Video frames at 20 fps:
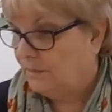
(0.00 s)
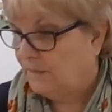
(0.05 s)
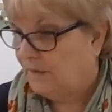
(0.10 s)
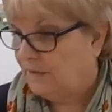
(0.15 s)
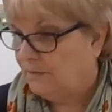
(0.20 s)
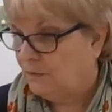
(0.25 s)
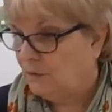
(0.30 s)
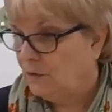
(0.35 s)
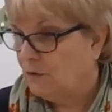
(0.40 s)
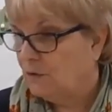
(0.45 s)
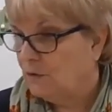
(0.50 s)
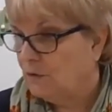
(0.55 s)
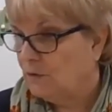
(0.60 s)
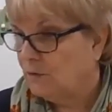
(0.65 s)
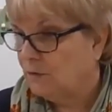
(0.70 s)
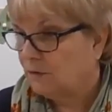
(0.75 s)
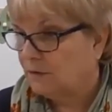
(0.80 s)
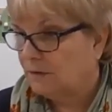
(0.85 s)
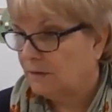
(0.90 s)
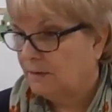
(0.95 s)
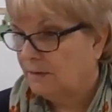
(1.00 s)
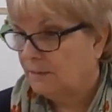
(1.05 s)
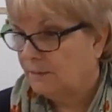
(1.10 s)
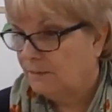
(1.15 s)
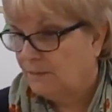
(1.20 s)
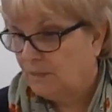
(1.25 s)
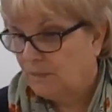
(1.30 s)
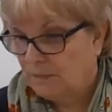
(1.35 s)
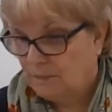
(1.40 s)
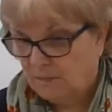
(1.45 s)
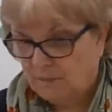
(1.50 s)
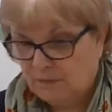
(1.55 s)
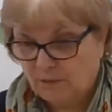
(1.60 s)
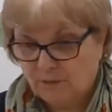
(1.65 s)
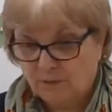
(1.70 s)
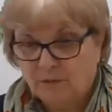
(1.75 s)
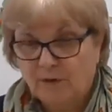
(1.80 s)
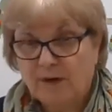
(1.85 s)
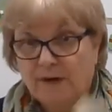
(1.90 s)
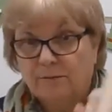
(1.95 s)
if you use
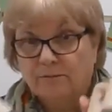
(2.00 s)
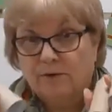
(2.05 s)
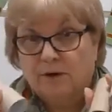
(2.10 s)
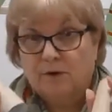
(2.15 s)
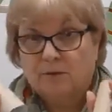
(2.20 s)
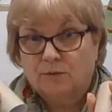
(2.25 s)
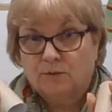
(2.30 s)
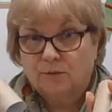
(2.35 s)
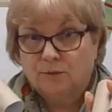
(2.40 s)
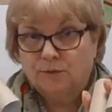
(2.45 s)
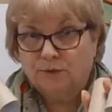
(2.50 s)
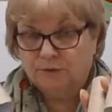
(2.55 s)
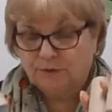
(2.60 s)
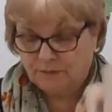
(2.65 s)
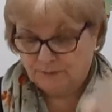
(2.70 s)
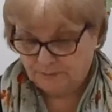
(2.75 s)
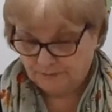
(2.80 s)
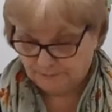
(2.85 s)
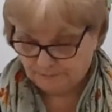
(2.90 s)
3 rolls,